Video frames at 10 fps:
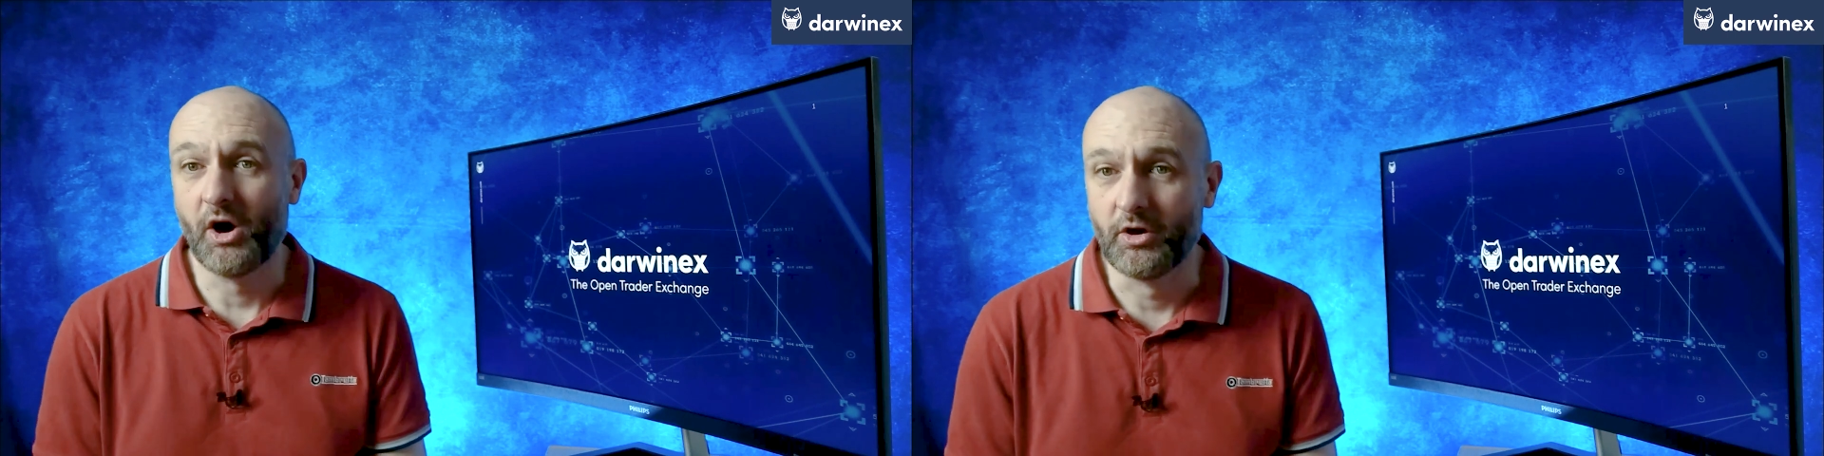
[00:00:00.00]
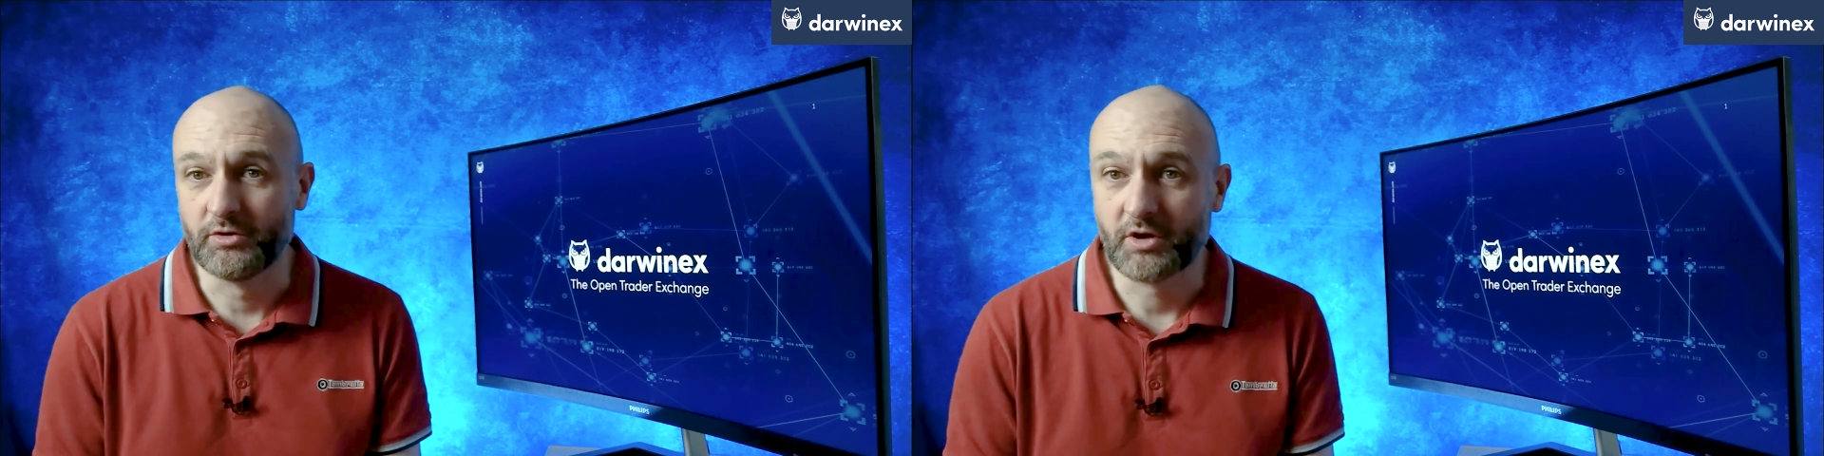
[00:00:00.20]

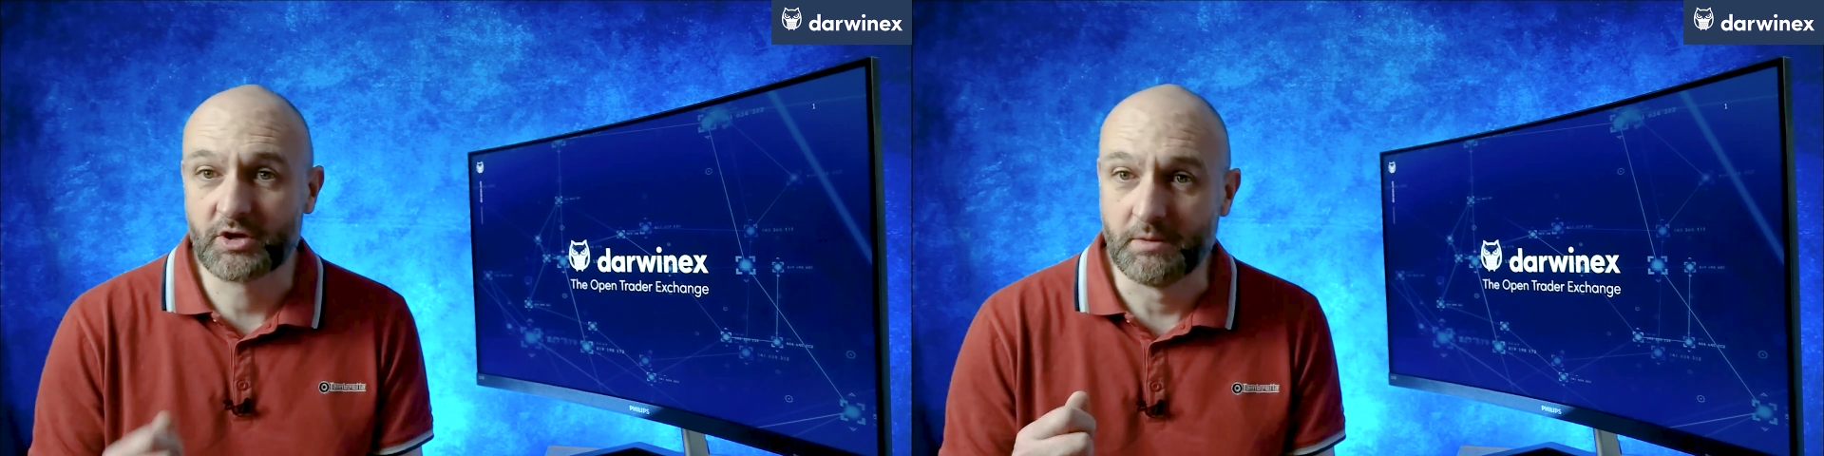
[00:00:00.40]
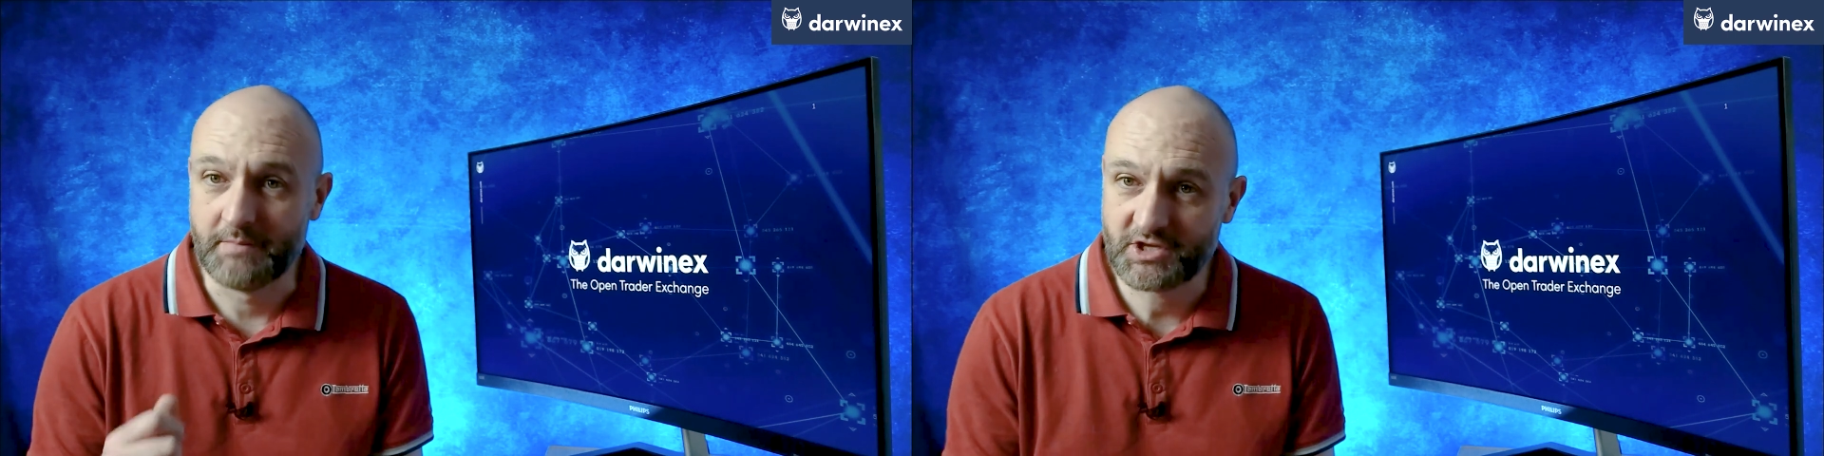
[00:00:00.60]
on
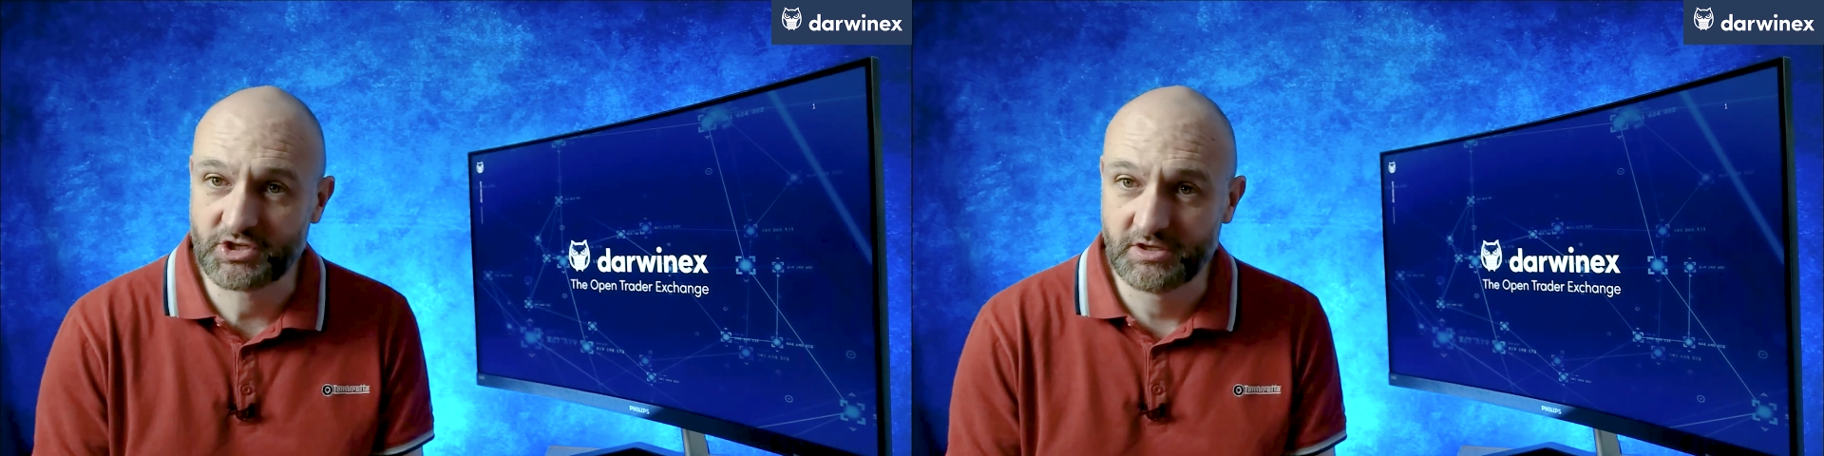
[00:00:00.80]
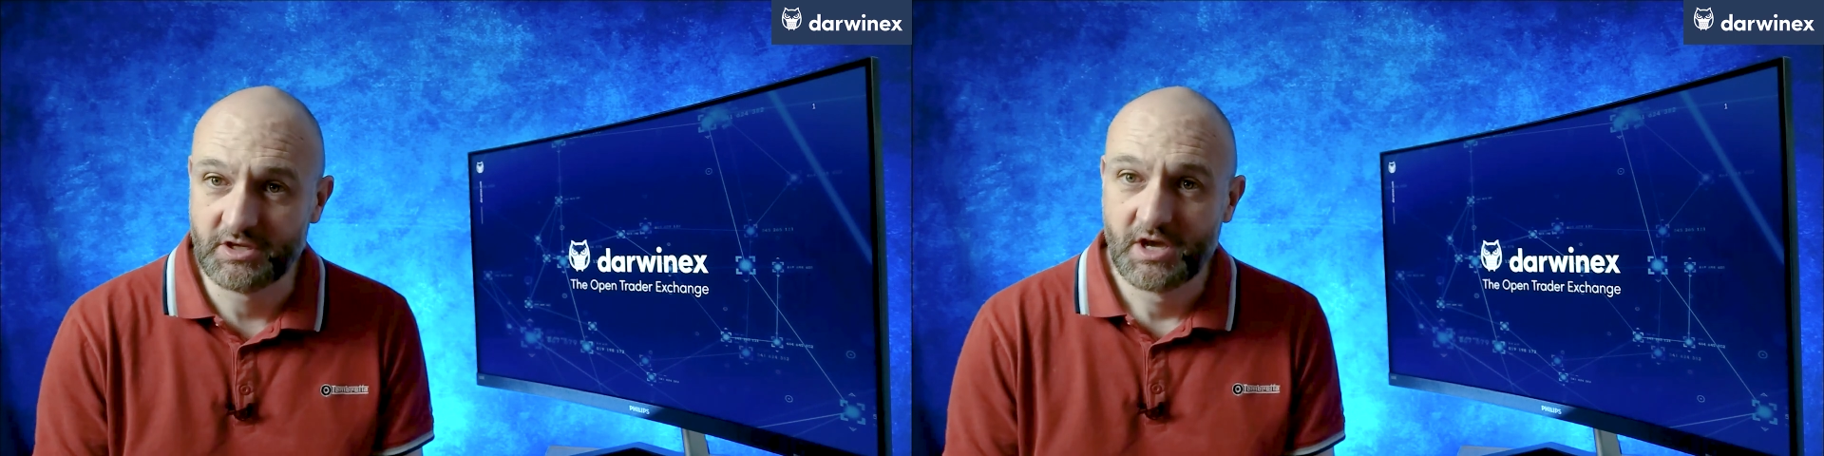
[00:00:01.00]

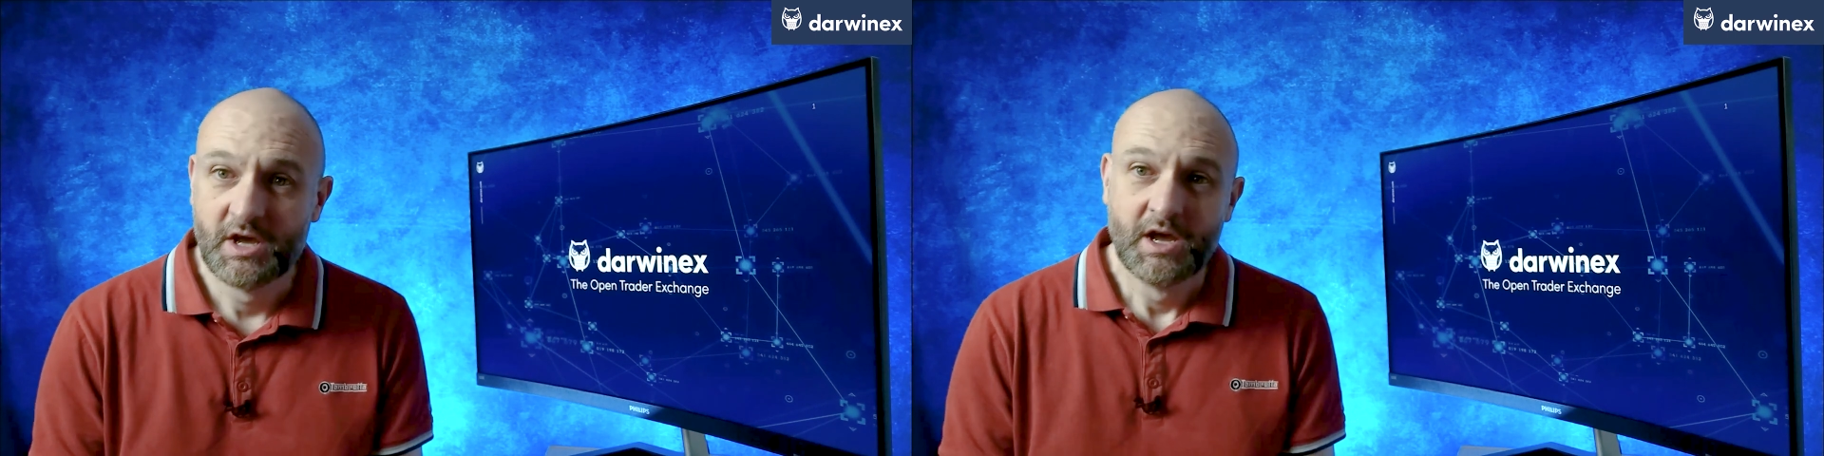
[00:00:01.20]
commission